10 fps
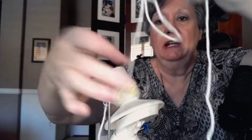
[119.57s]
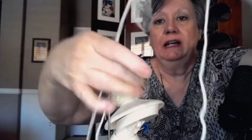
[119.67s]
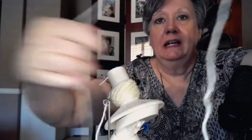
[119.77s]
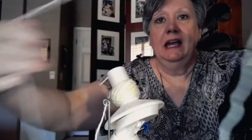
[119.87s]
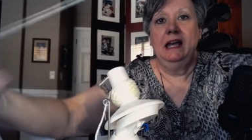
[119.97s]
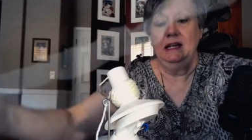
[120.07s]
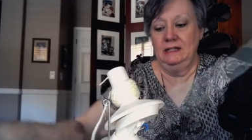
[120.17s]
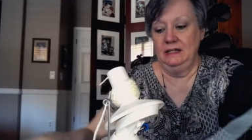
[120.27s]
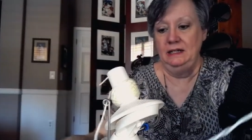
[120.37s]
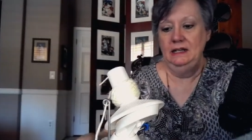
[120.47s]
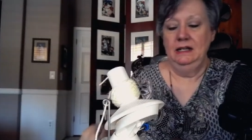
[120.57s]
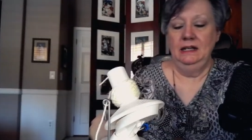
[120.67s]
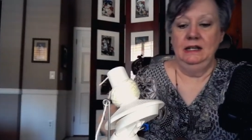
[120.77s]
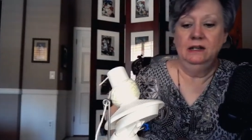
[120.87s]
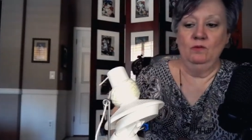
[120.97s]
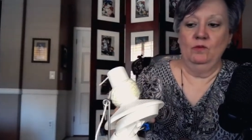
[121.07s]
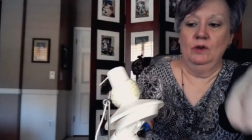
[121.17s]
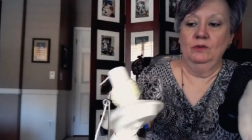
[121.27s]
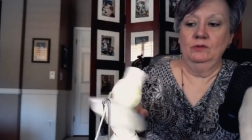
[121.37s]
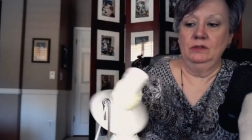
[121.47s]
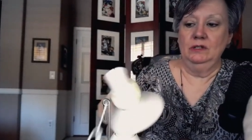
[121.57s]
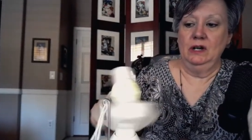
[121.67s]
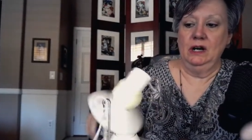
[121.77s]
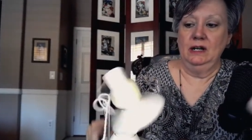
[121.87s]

it caked, it won't knot